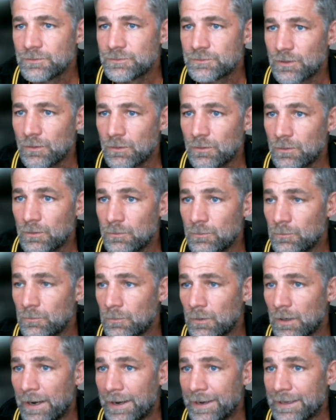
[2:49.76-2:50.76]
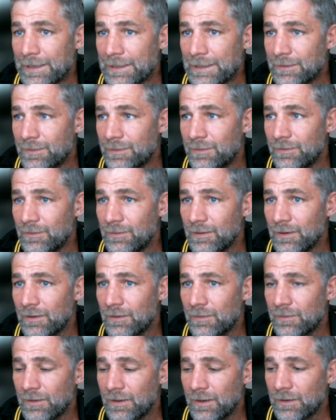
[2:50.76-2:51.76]
So I
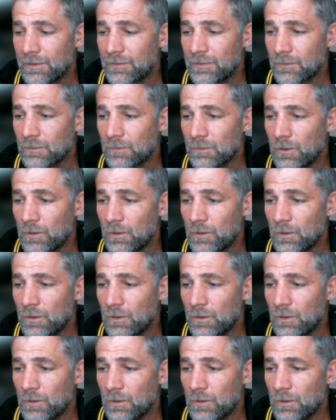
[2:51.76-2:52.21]
think that